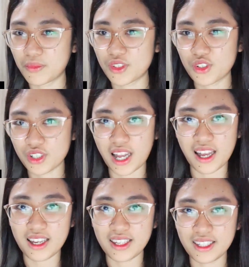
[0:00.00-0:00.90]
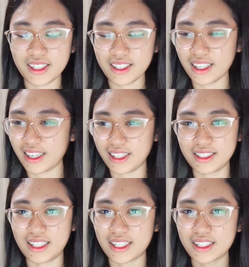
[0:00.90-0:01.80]
shy,
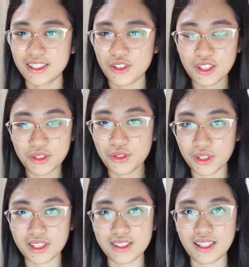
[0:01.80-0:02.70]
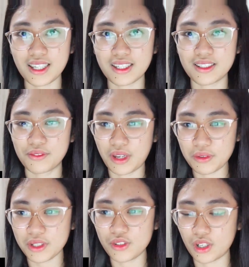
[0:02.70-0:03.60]
and like she's like
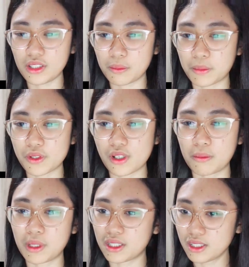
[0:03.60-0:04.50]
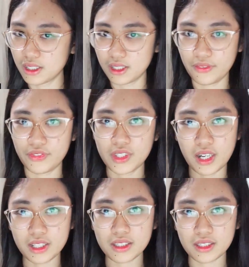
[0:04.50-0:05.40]
very jolly person, but
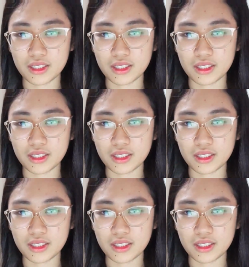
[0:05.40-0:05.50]
not